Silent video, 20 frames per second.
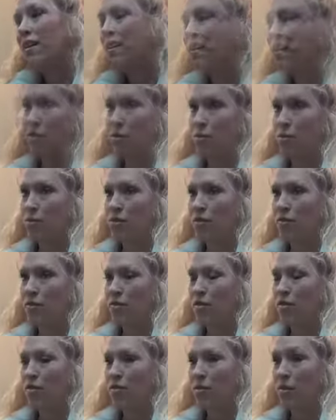I just almost even
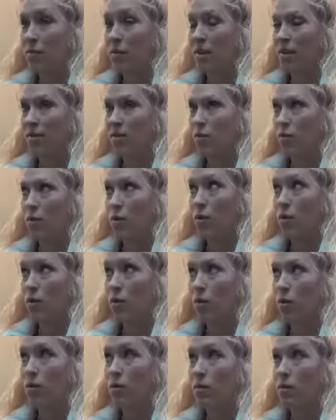don't know, like, whoa.
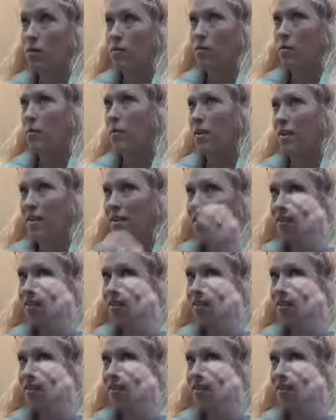I mean, I